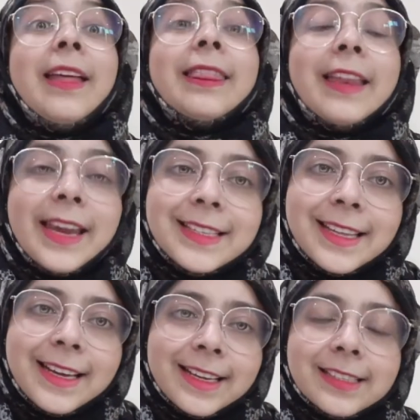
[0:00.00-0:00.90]
The next
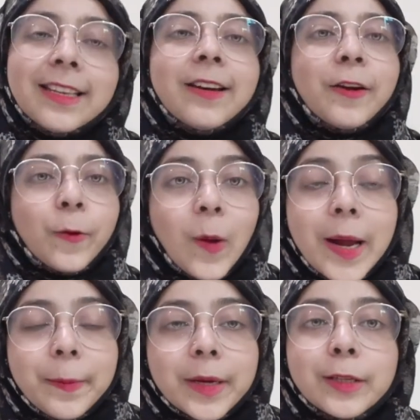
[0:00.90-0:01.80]
thing is the
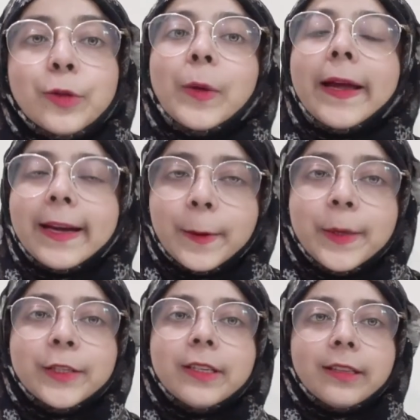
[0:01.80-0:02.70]
requirement to get
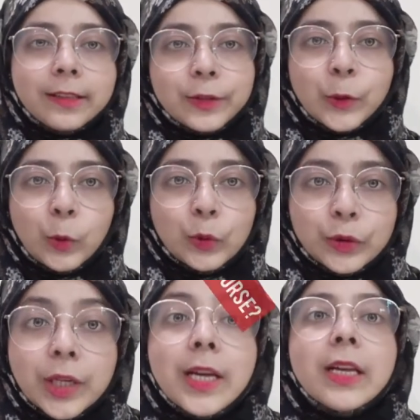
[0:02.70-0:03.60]
admission in this course.
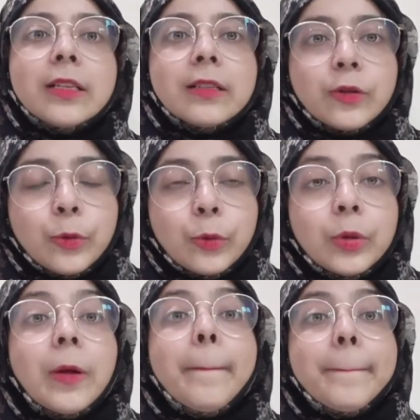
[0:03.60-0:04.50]
So
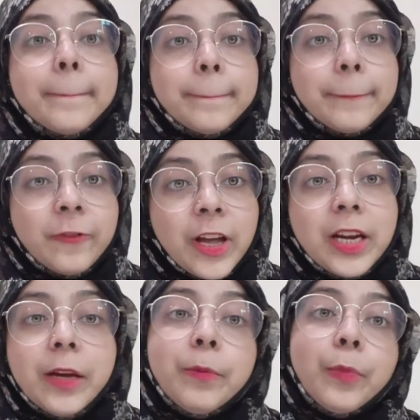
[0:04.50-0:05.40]
the
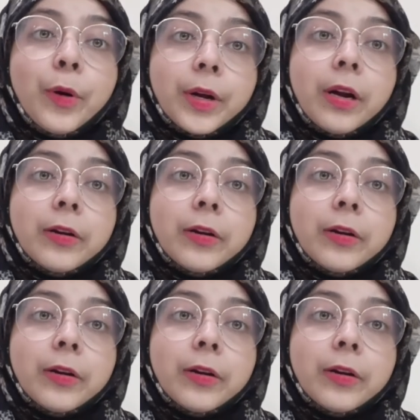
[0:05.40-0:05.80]
very important